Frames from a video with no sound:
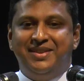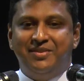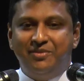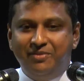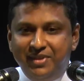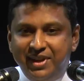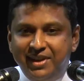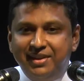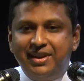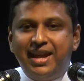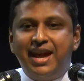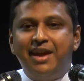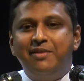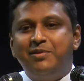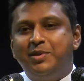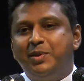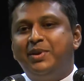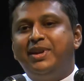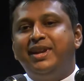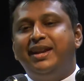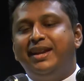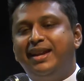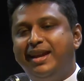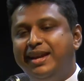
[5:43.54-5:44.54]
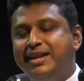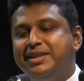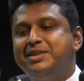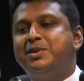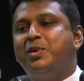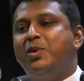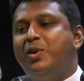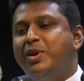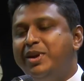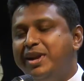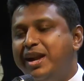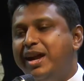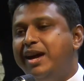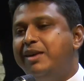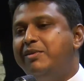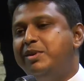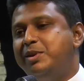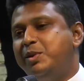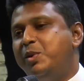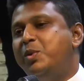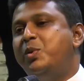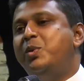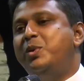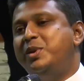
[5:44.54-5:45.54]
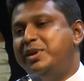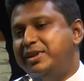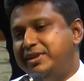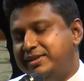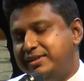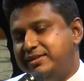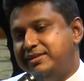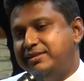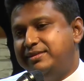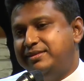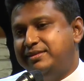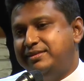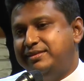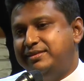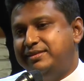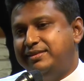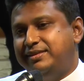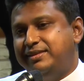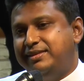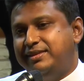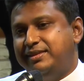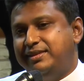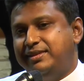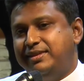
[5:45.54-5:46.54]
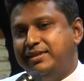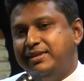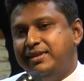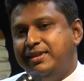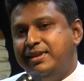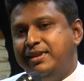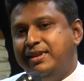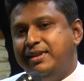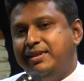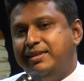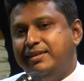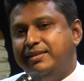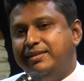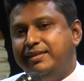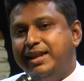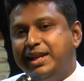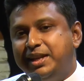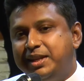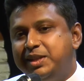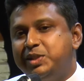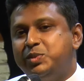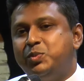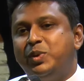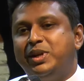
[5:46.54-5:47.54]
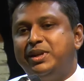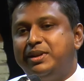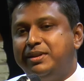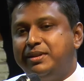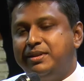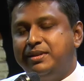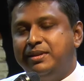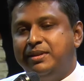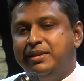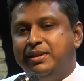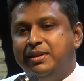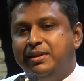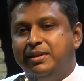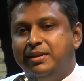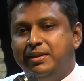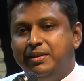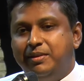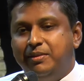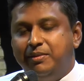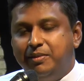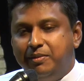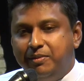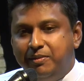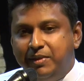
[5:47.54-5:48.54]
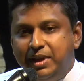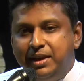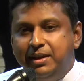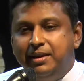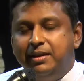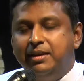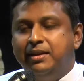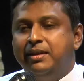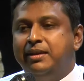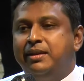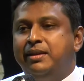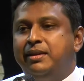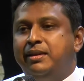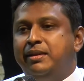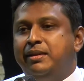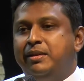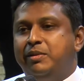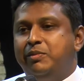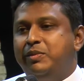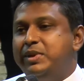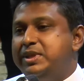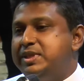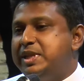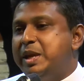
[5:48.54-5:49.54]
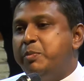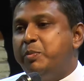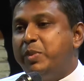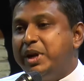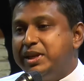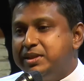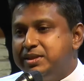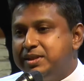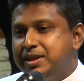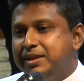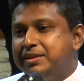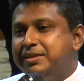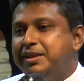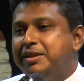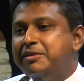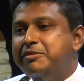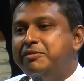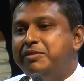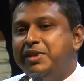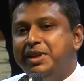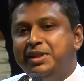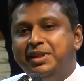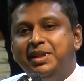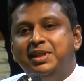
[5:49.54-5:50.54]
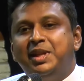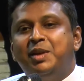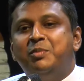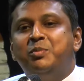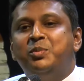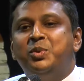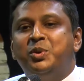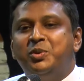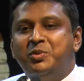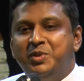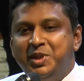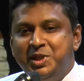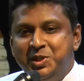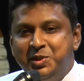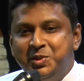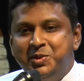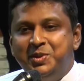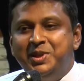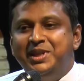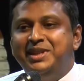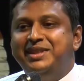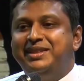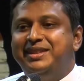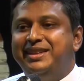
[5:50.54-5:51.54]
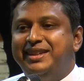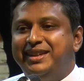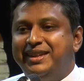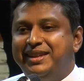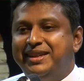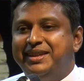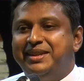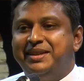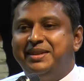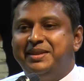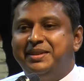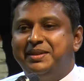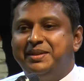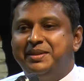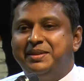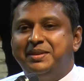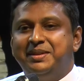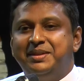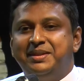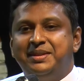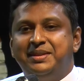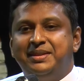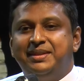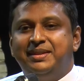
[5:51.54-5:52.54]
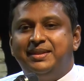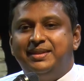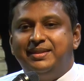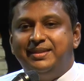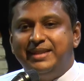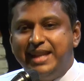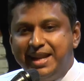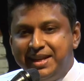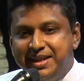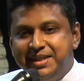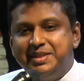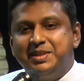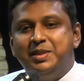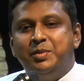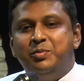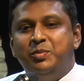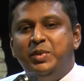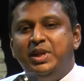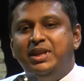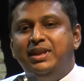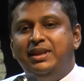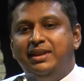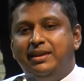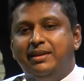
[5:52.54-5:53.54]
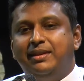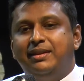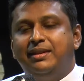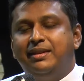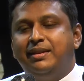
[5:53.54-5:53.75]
We have to realize on our own. That is what, when we say Pachattam Veditabbo Vinyuhiti, that is the meaning.